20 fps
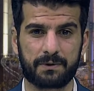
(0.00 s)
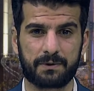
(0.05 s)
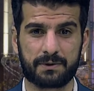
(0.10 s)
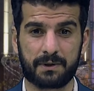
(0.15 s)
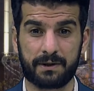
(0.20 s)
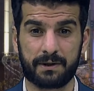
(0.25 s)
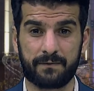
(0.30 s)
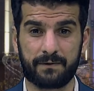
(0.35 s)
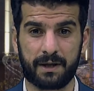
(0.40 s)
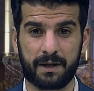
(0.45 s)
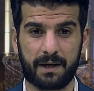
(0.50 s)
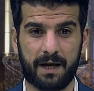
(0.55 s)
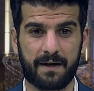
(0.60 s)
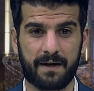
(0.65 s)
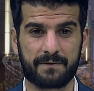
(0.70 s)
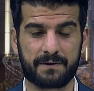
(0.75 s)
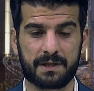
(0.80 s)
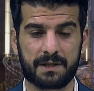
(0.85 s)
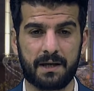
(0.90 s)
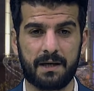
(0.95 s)
to live their
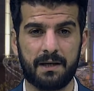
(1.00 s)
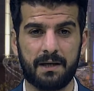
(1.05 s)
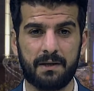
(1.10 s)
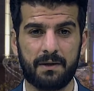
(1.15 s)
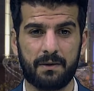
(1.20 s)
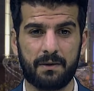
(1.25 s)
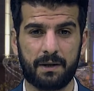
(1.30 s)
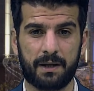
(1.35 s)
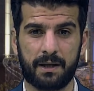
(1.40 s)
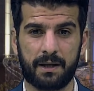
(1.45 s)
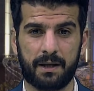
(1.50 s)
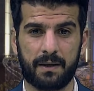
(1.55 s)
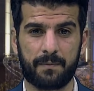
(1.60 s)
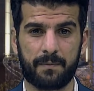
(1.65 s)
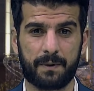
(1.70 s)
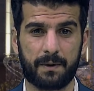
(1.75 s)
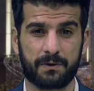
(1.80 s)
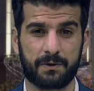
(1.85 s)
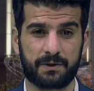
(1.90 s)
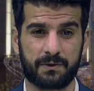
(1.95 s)
lives to
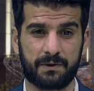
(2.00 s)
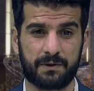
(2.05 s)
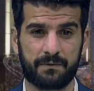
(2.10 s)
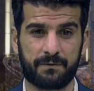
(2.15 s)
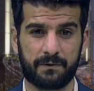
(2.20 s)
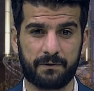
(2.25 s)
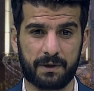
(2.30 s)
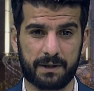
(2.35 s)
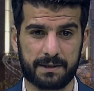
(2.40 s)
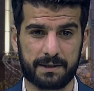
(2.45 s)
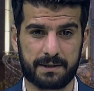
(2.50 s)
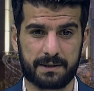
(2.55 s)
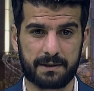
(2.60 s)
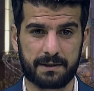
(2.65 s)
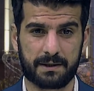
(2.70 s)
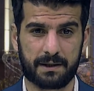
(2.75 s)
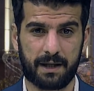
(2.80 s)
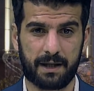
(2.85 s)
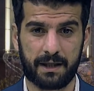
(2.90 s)
the fullest.